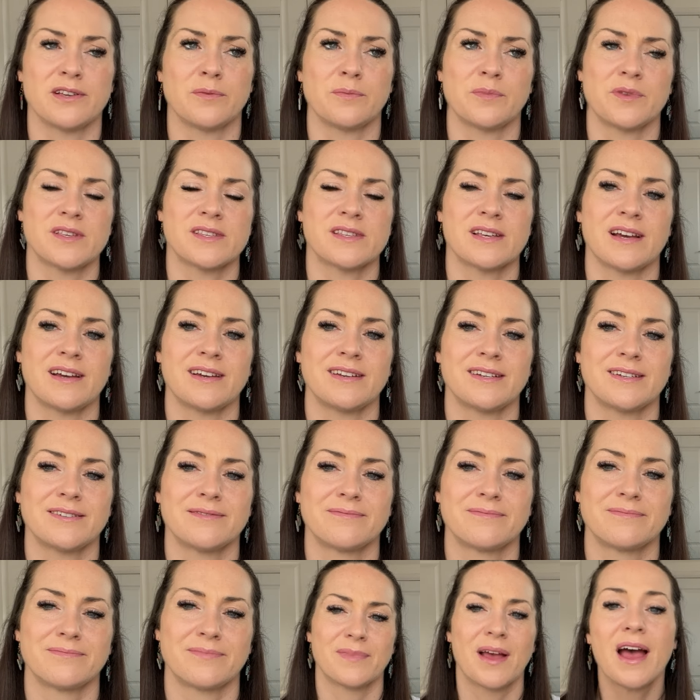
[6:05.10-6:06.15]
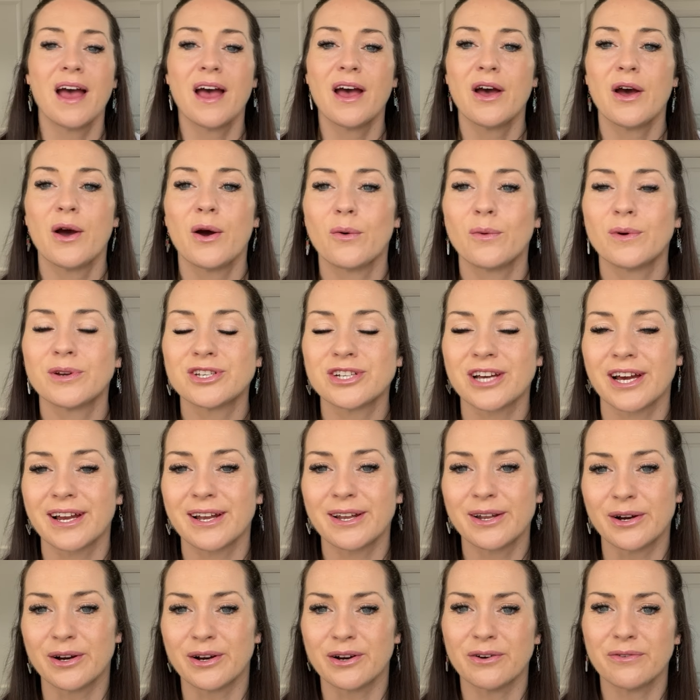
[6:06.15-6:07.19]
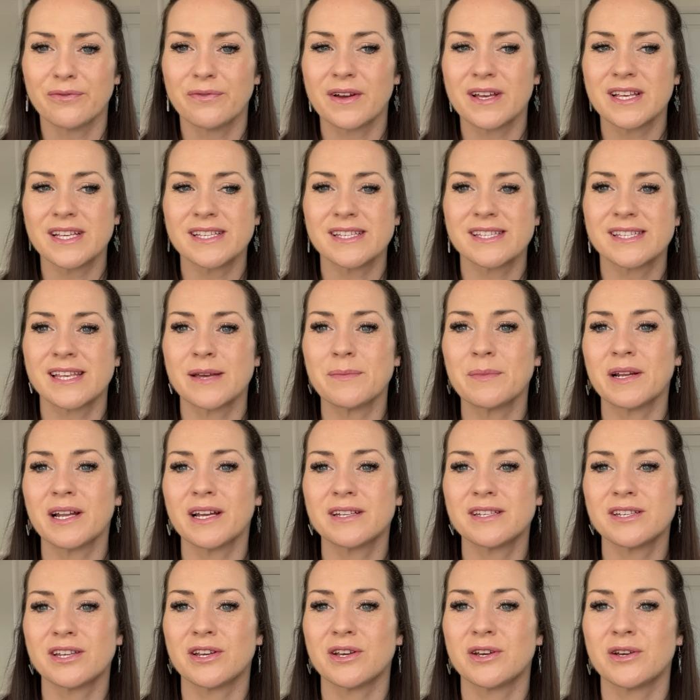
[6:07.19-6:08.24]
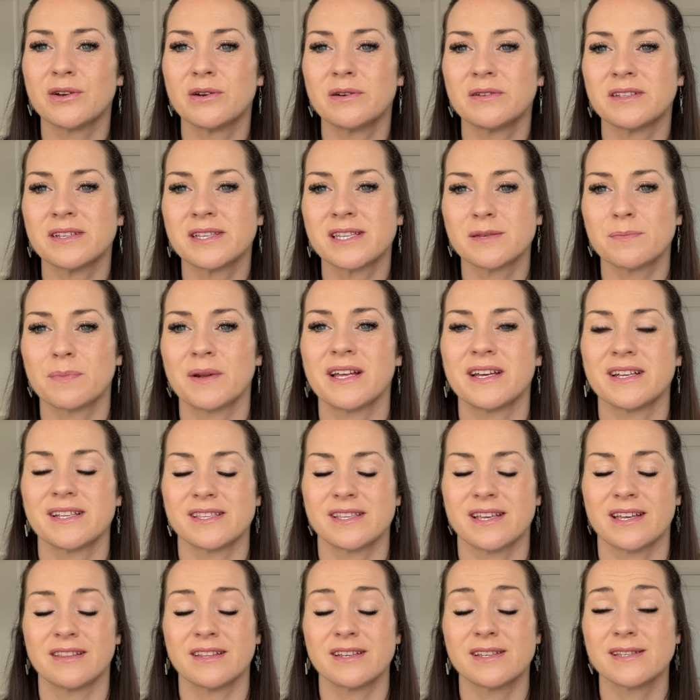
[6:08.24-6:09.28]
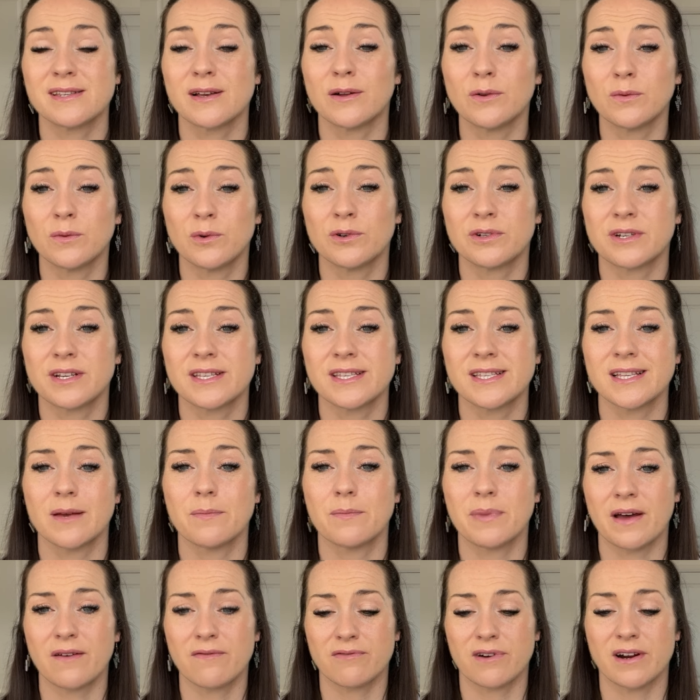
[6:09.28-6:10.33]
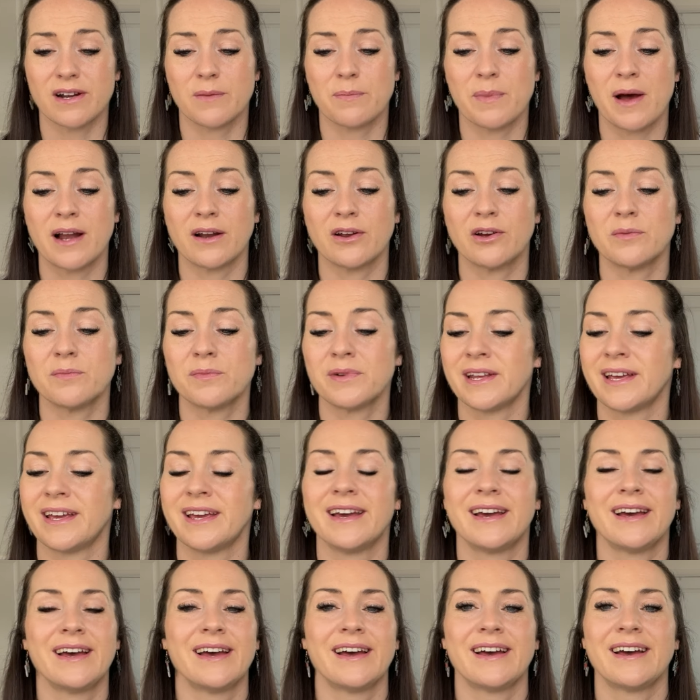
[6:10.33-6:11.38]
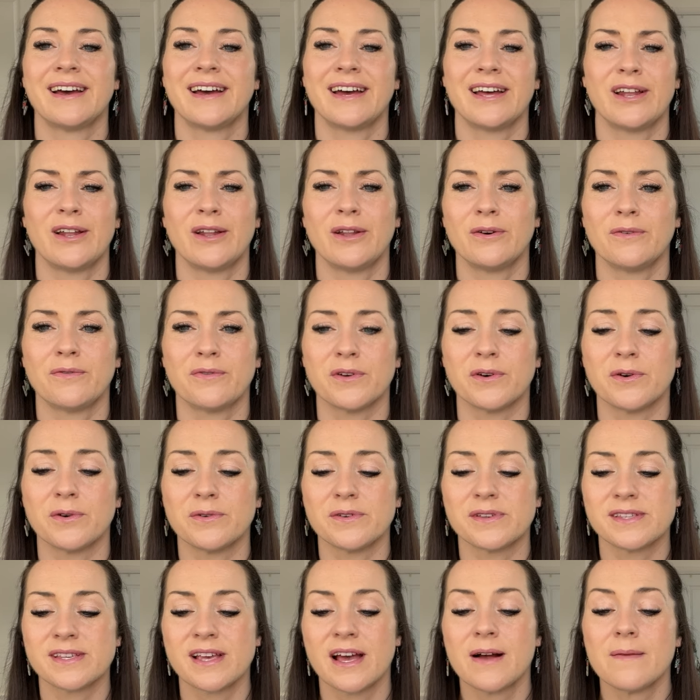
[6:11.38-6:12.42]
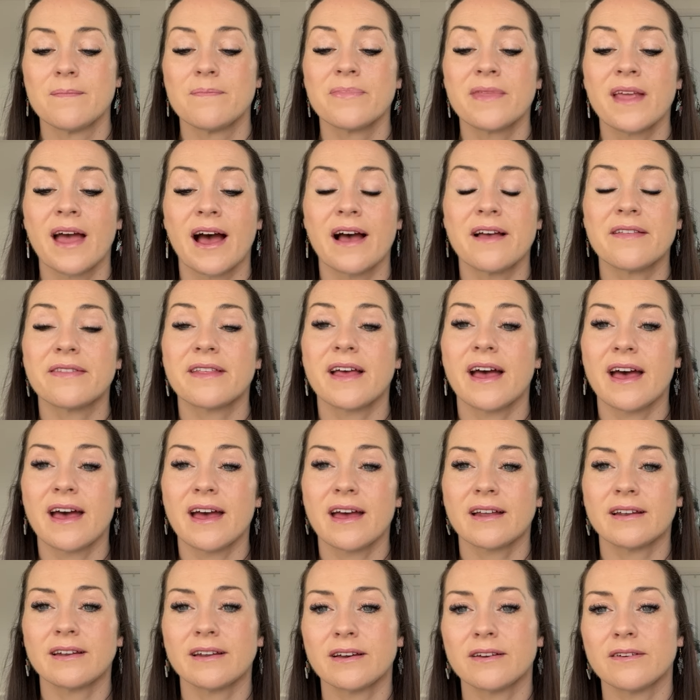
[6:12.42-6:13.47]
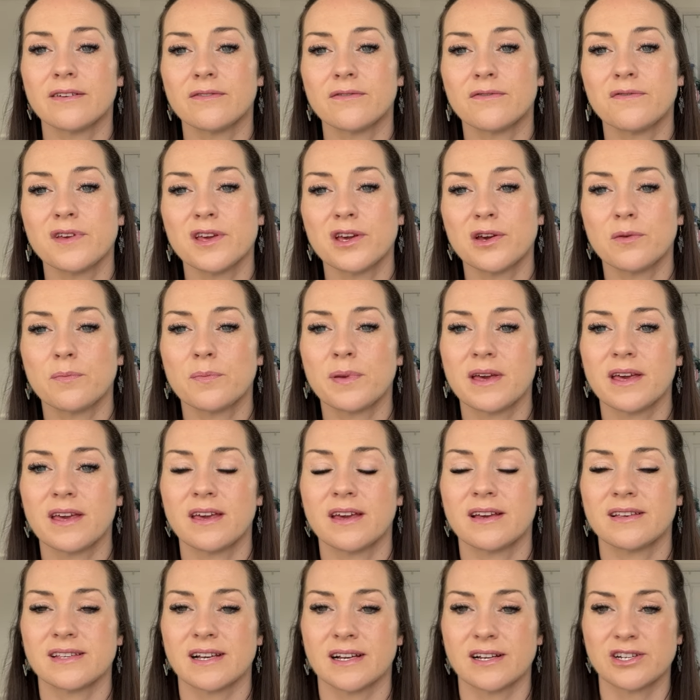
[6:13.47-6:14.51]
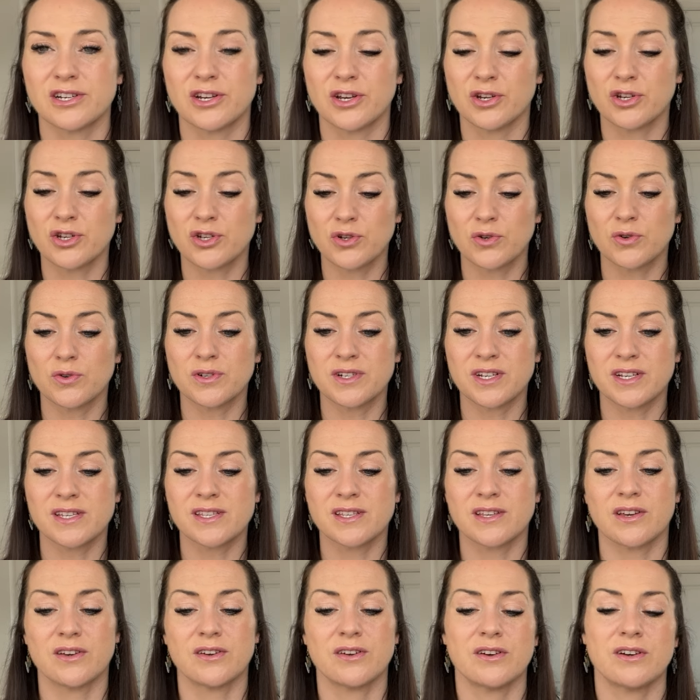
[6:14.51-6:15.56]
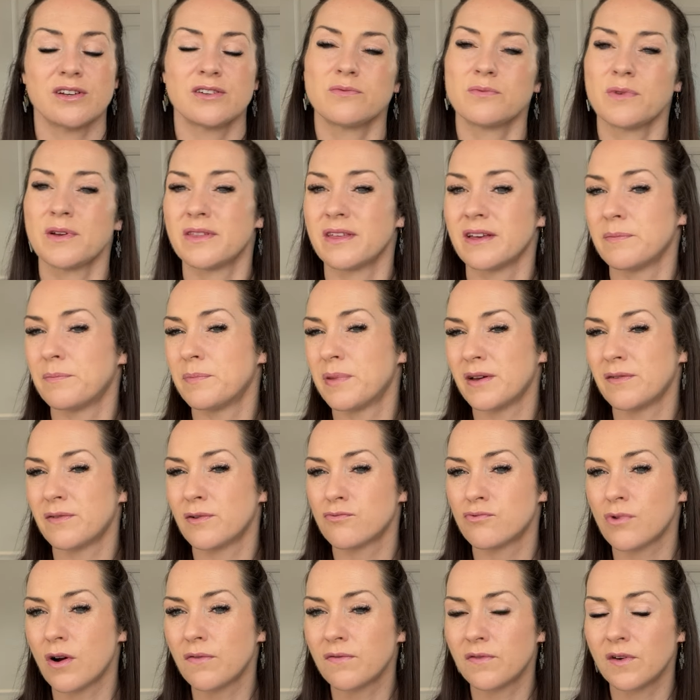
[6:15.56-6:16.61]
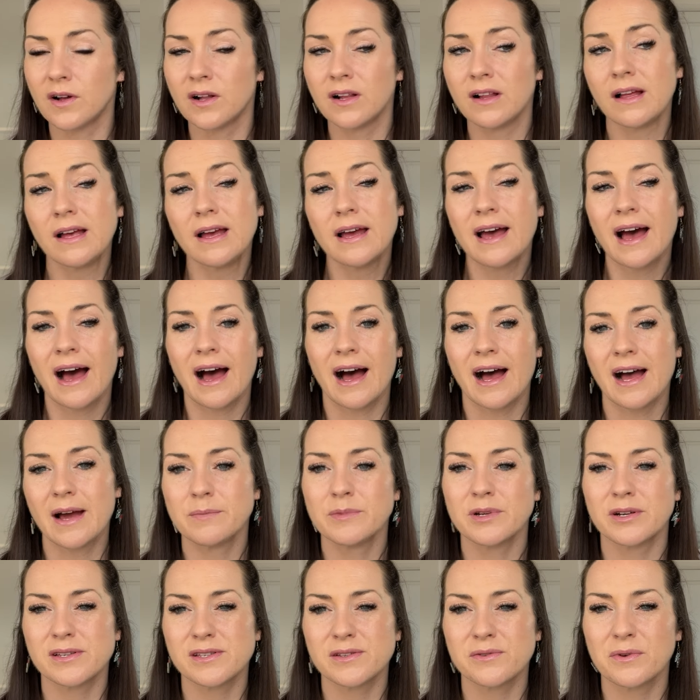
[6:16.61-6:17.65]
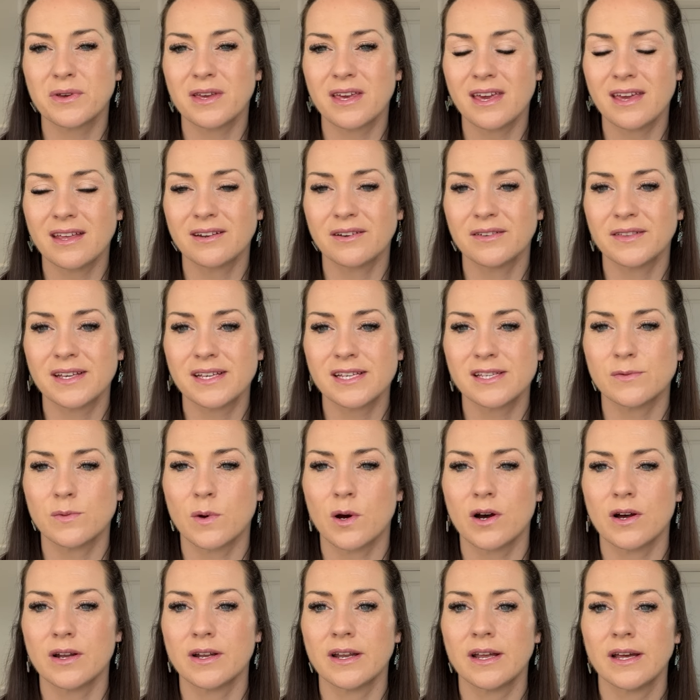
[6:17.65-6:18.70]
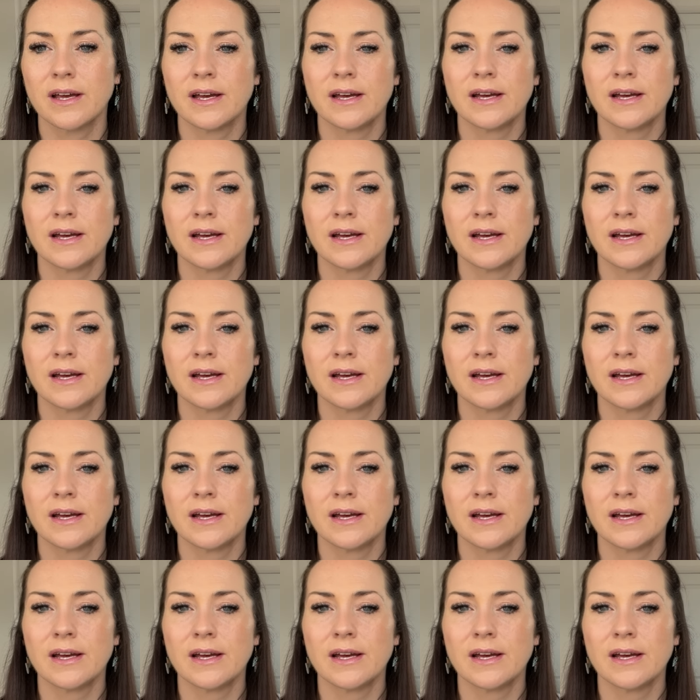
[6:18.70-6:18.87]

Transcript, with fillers: up the side, which I love, similar to the splits in the Saltwater Slip by Friday Pattern Company. Love those. And then View B is actually a shorter skirt with a bit of a ruffle. I'm not so keen on this one.